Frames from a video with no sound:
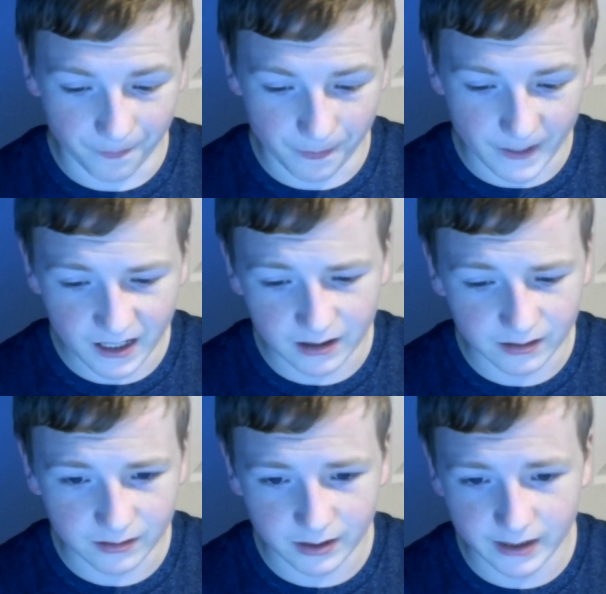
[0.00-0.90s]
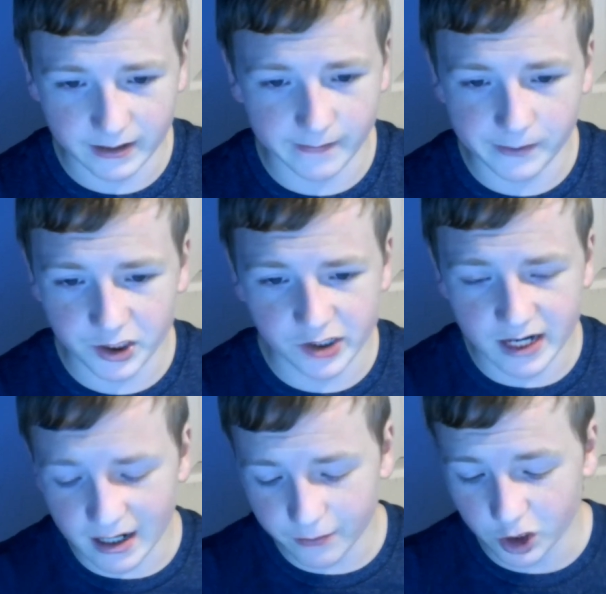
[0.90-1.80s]
yeah, that was just
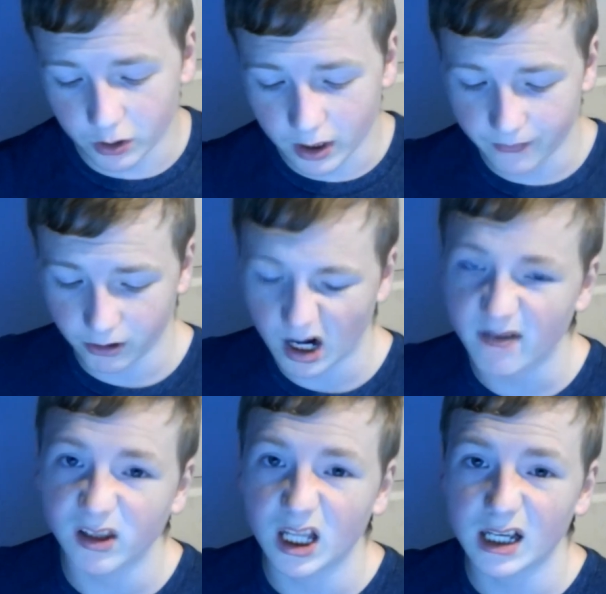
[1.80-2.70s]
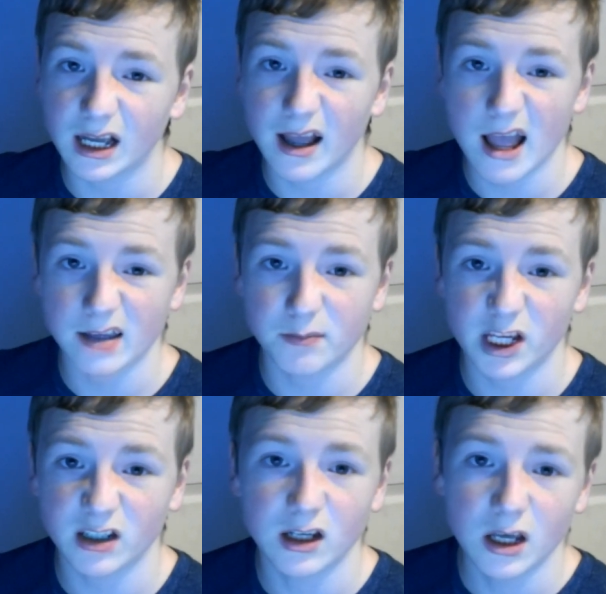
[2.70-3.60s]
kind of showing off the graphical
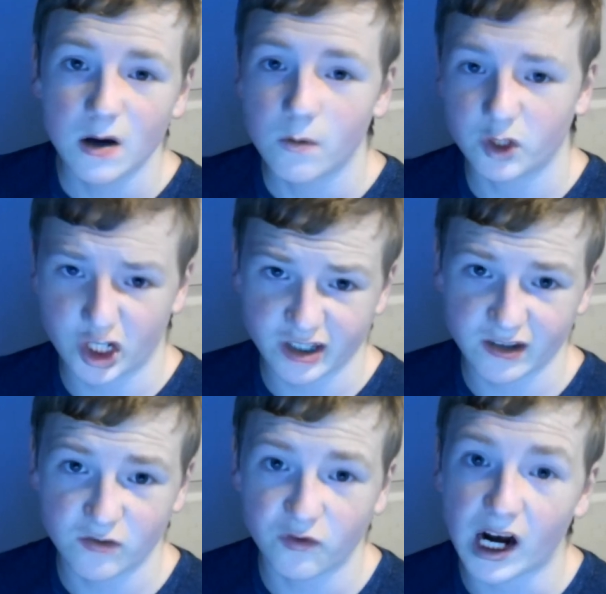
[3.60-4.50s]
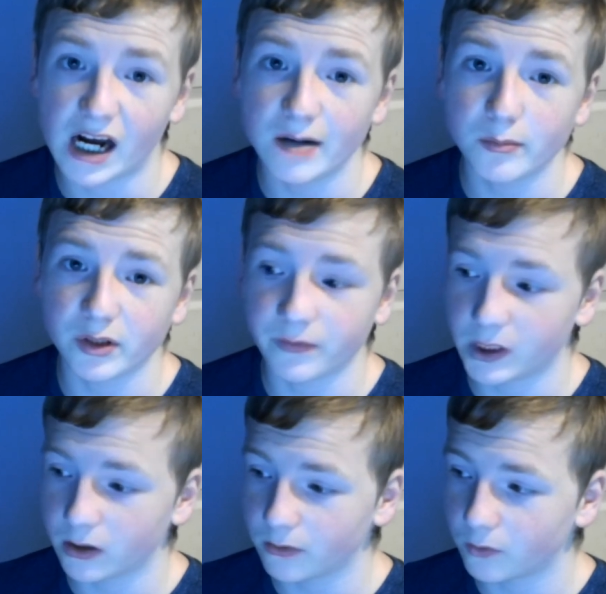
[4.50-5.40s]
aspect, which I guess is fine. But if you're
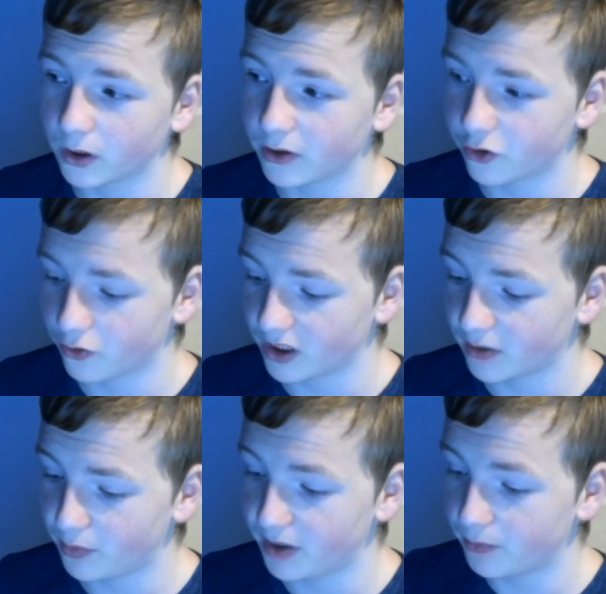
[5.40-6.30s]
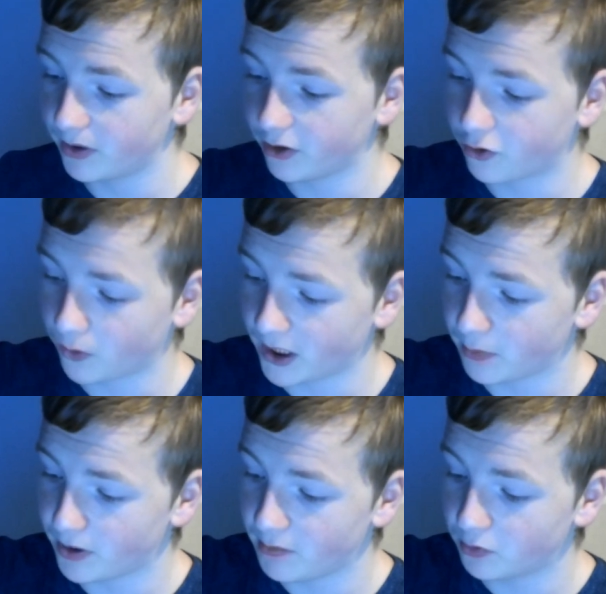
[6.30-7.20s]
gonna want to intrigue
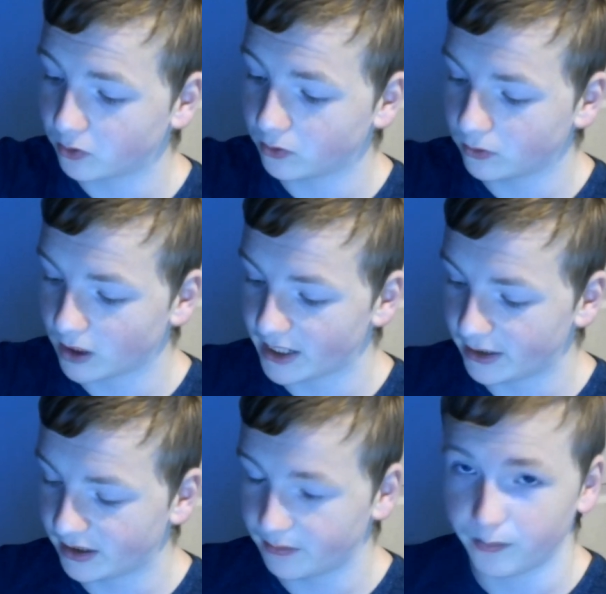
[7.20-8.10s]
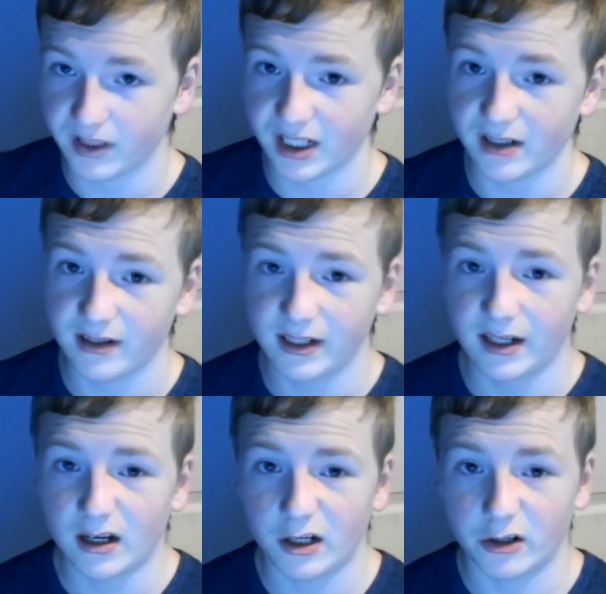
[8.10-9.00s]
people like me,
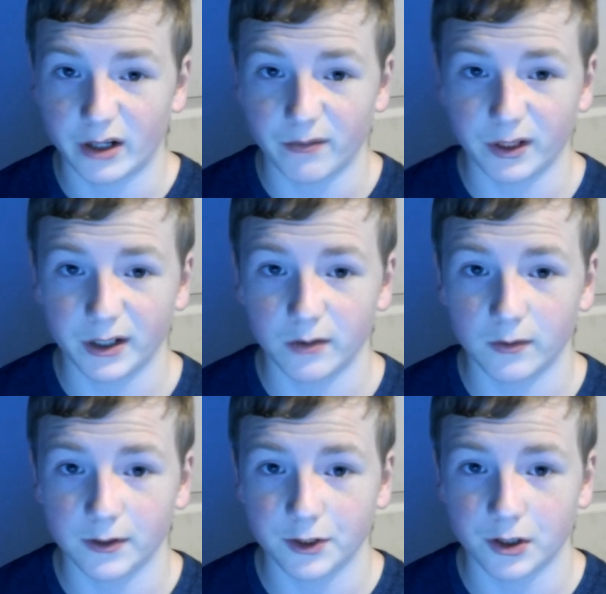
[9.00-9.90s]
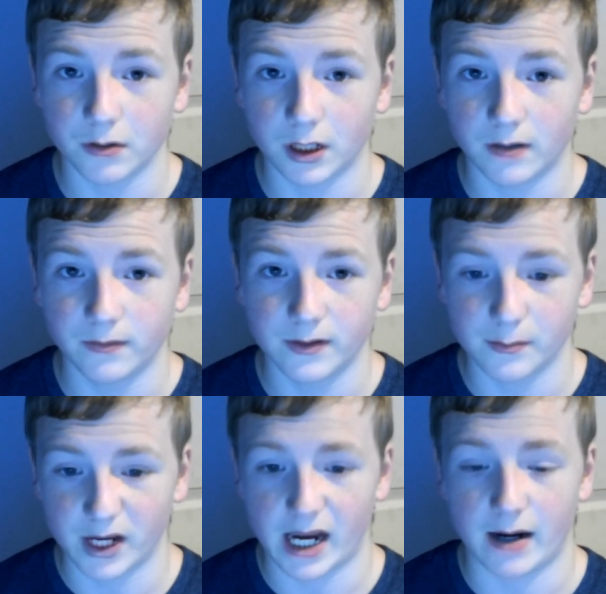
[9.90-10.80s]
you're definitely gonna want to show off
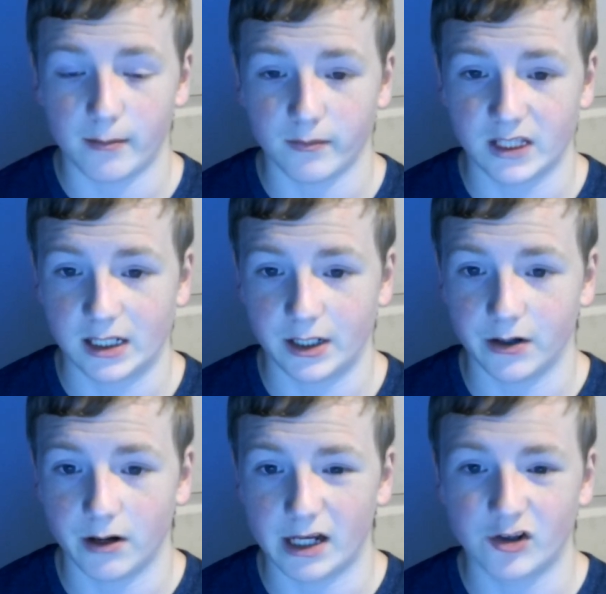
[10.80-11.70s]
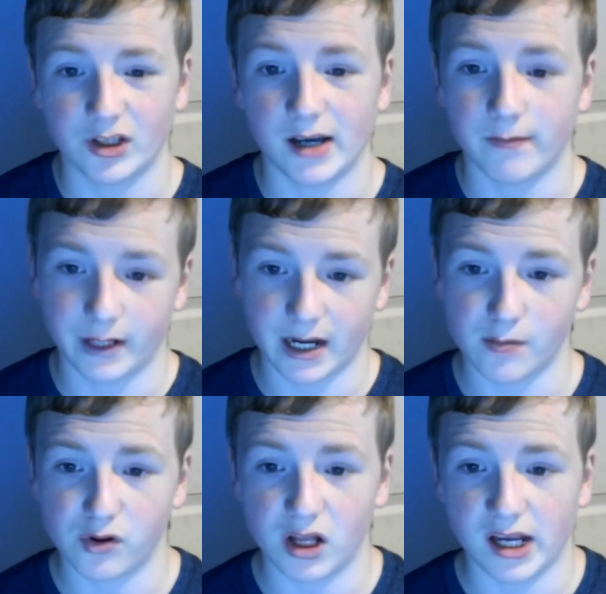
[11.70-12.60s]
some games and actually have
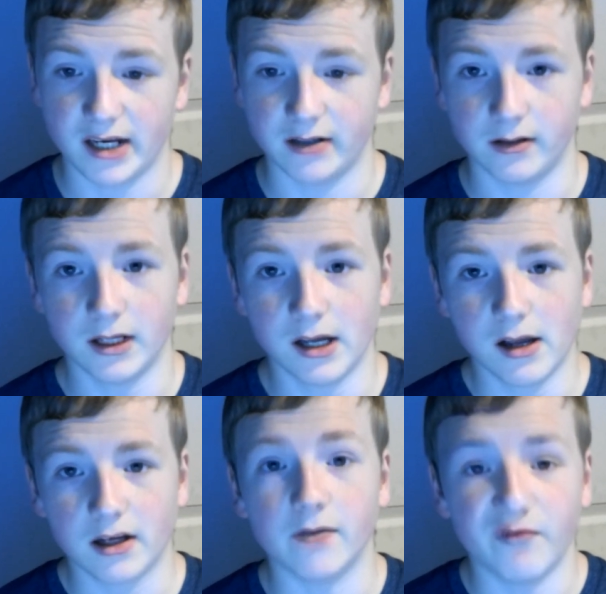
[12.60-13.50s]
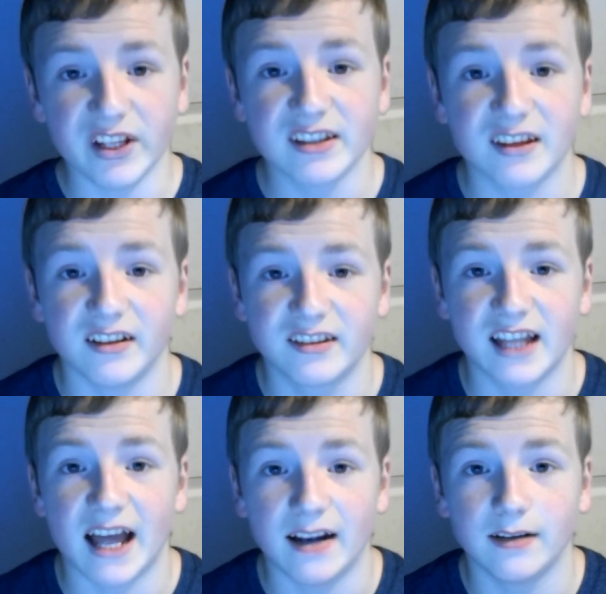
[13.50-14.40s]
gameplay and convince us
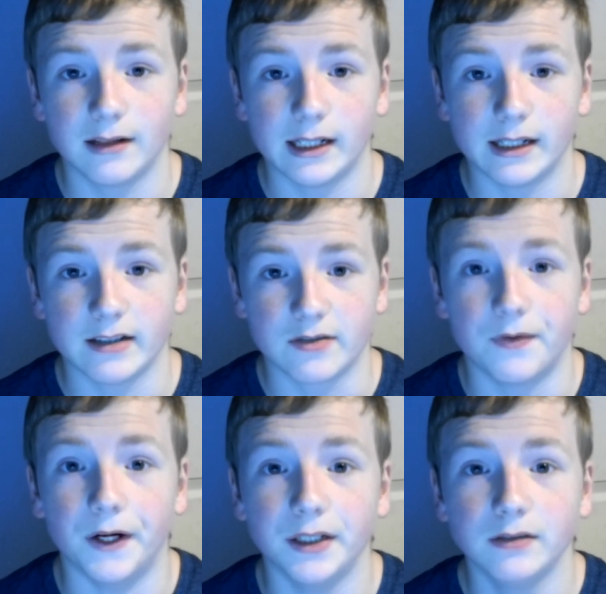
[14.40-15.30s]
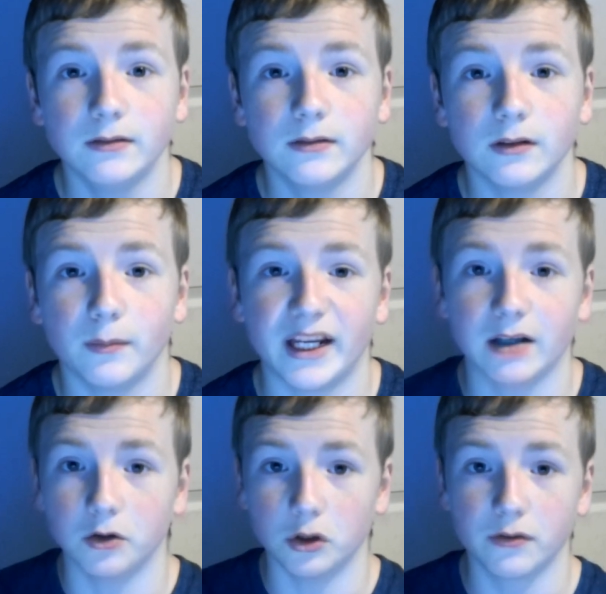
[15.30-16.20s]
that like it's fun or make
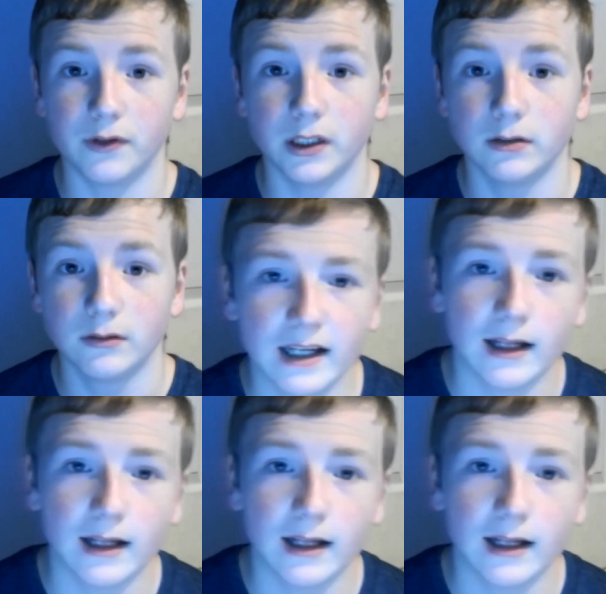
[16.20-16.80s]
it look fun.